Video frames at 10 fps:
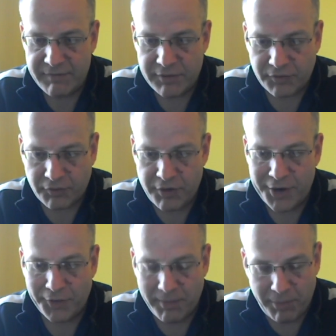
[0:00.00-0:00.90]
even the
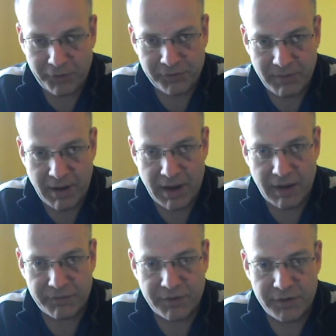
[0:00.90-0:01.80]
screen on the bottom
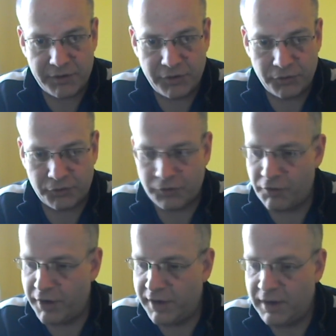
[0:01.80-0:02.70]
half, so the touch
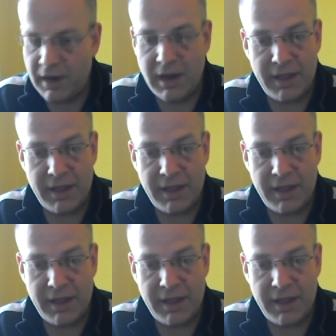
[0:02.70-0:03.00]
screen,